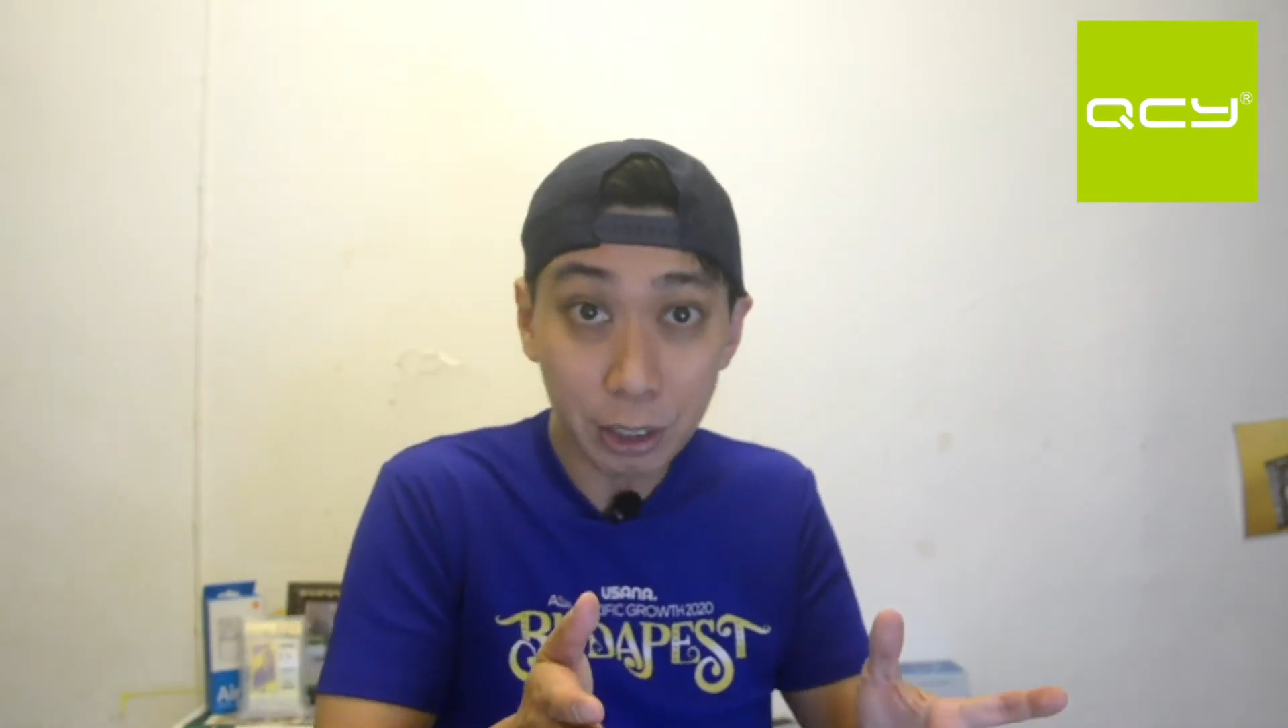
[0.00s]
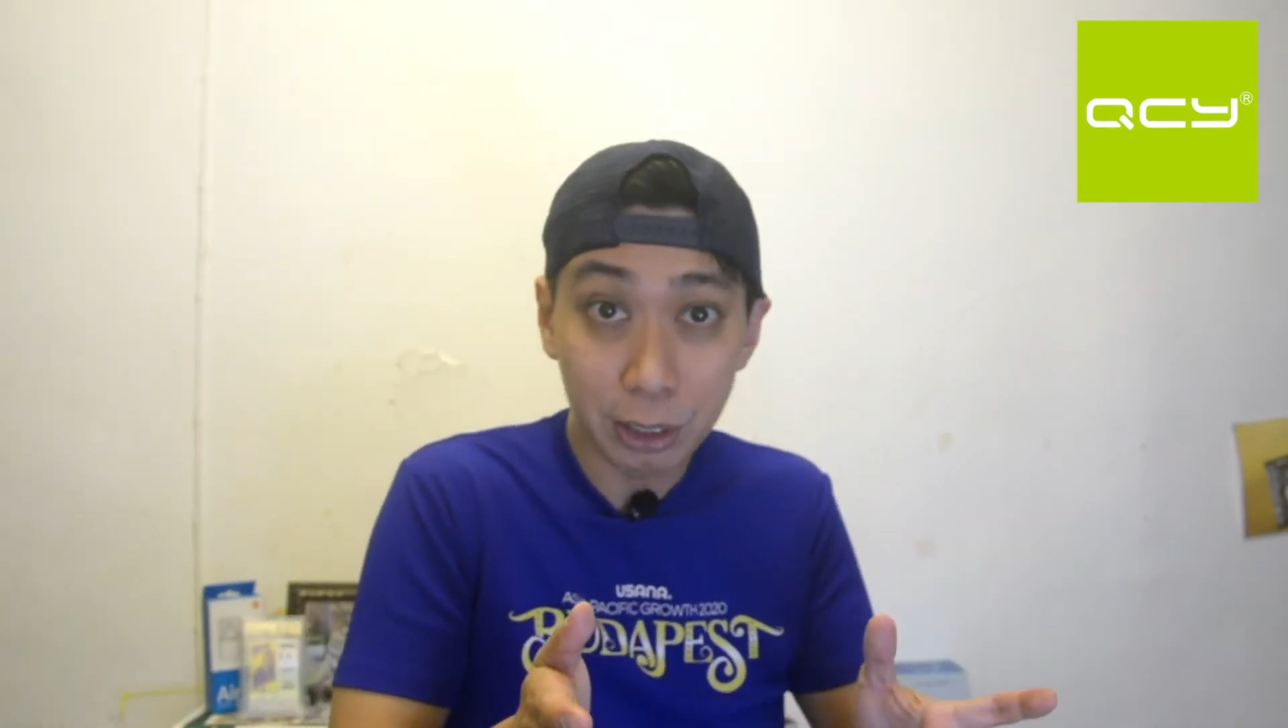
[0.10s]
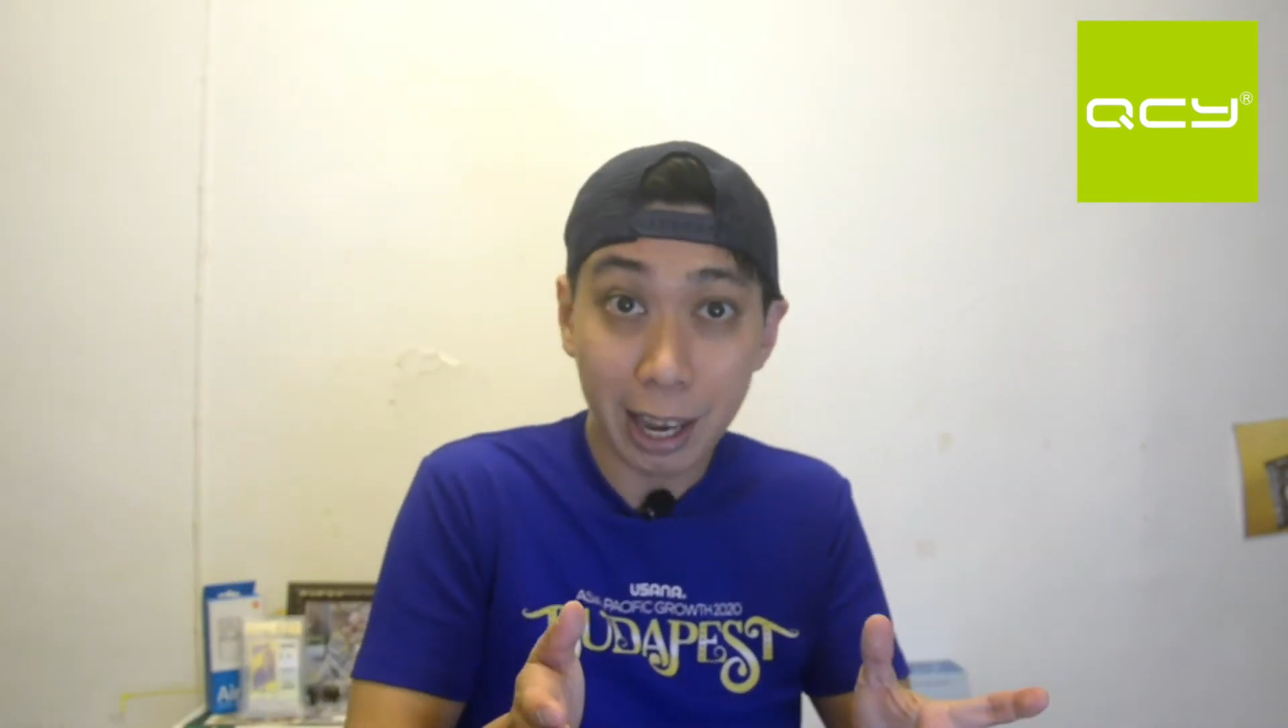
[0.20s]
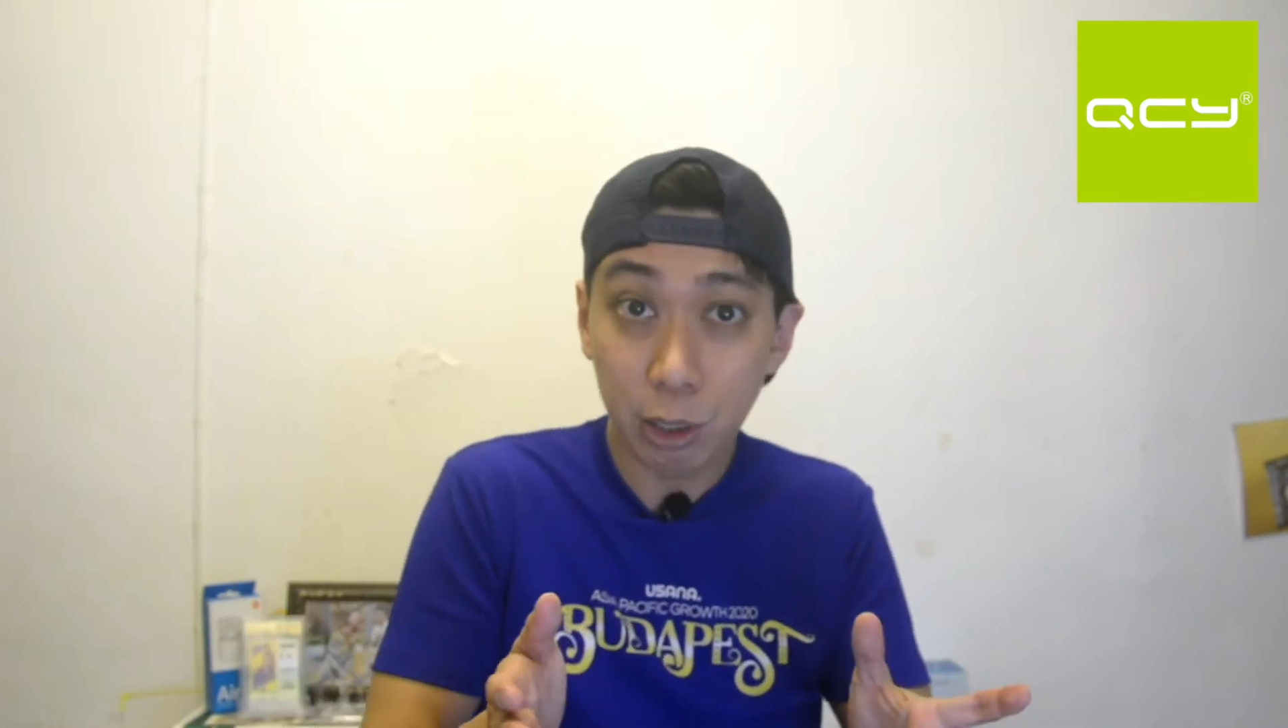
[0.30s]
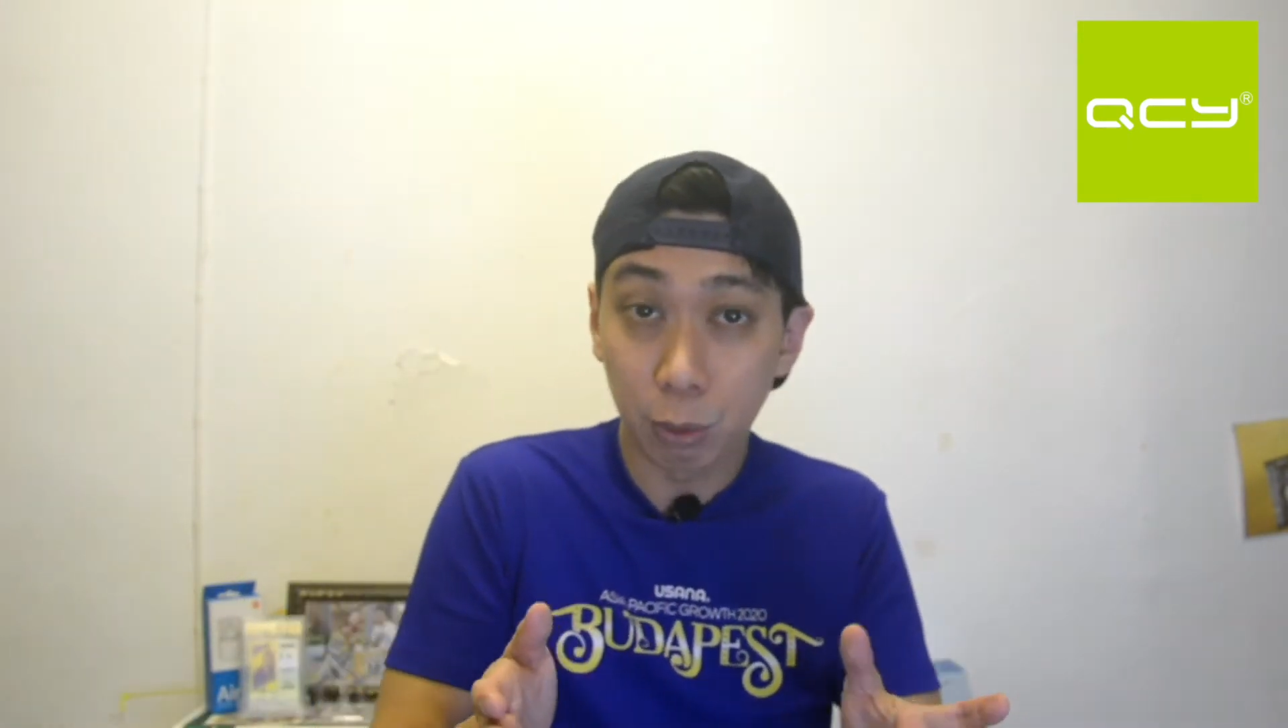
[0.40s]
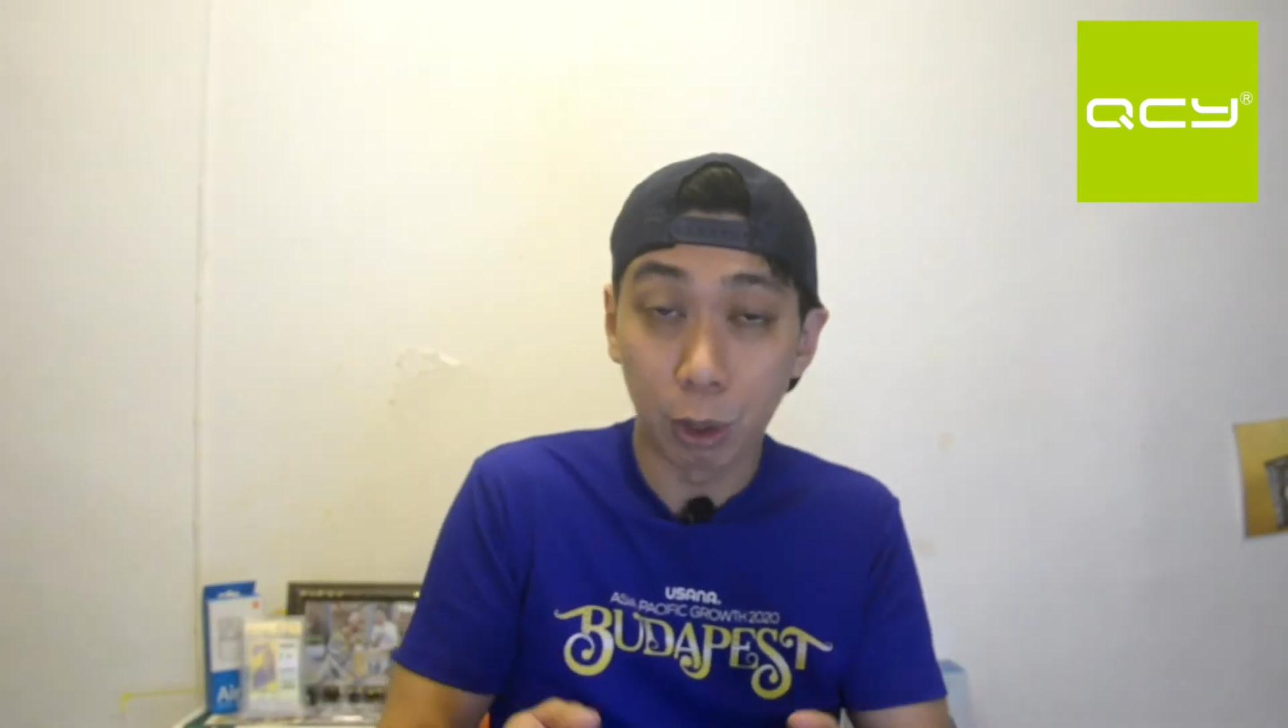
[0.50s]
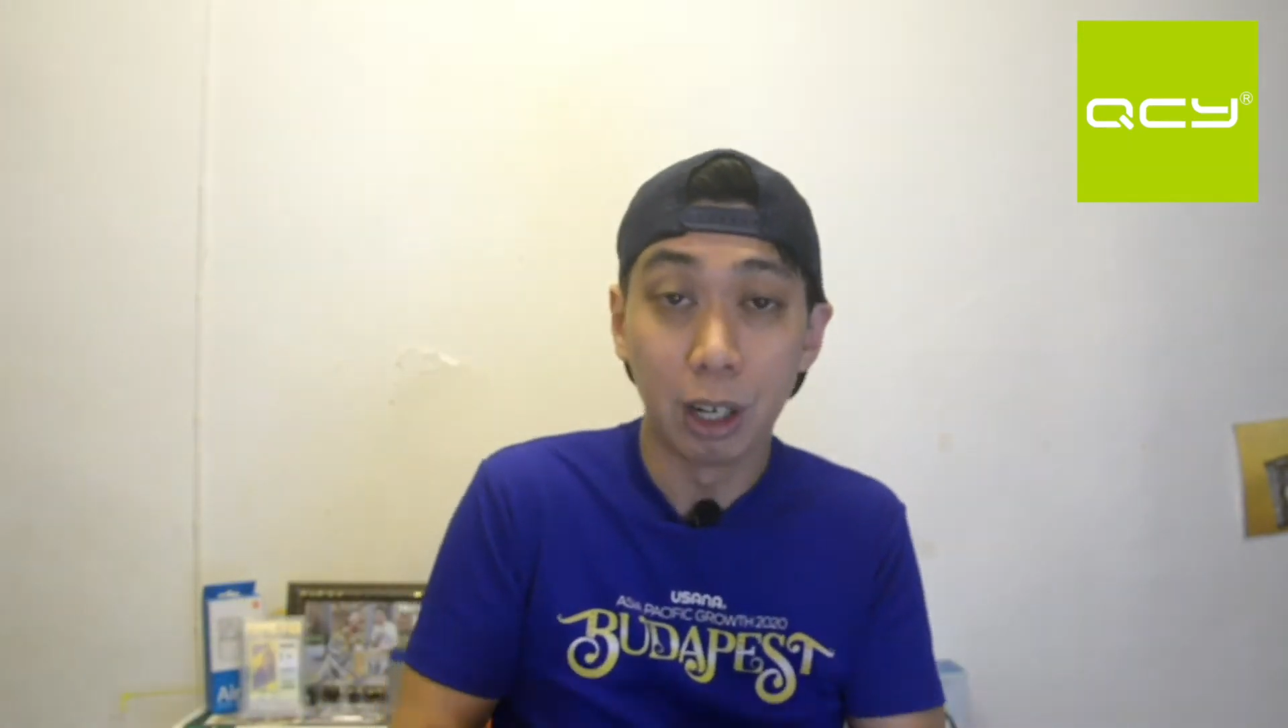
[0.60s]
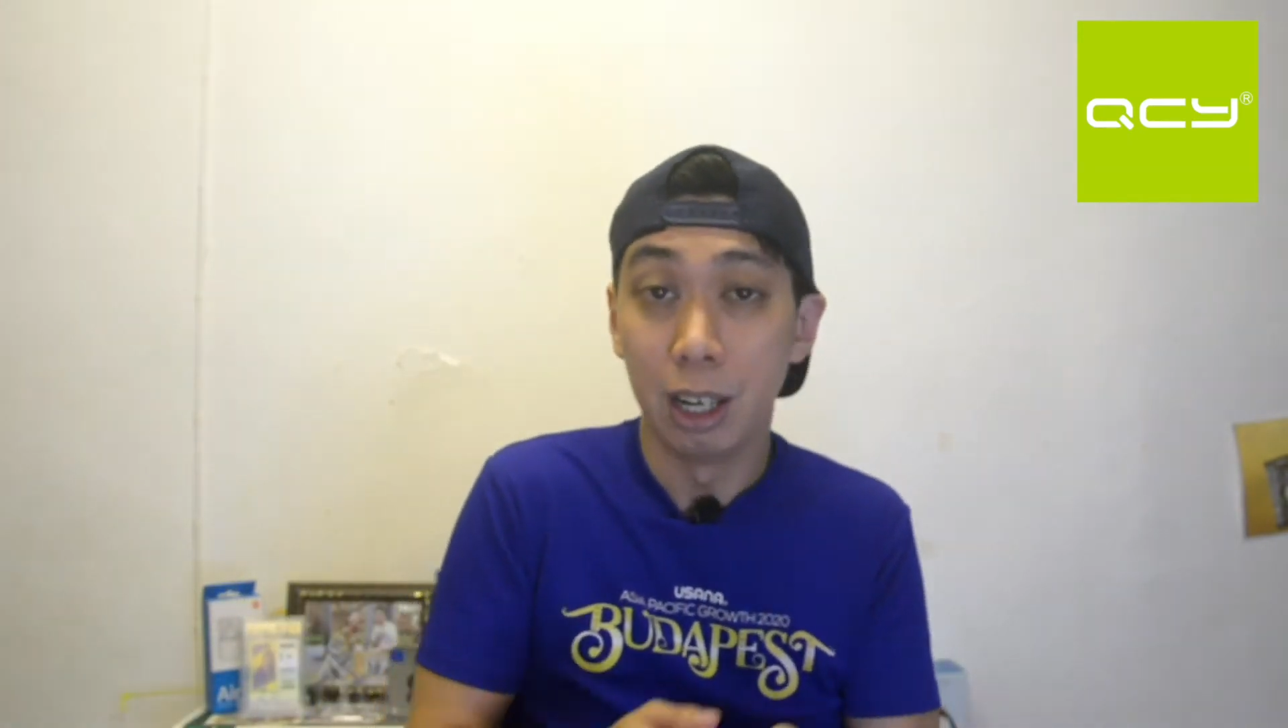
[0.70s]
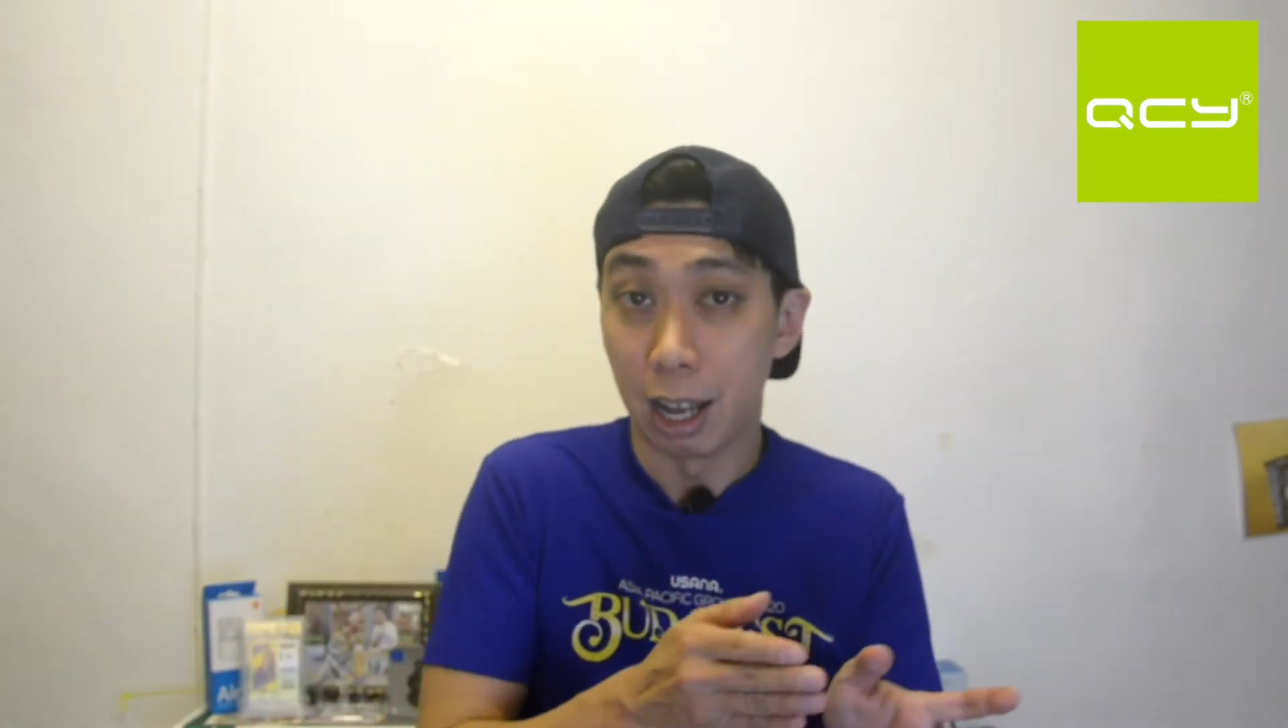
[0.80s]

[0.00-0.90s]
stands for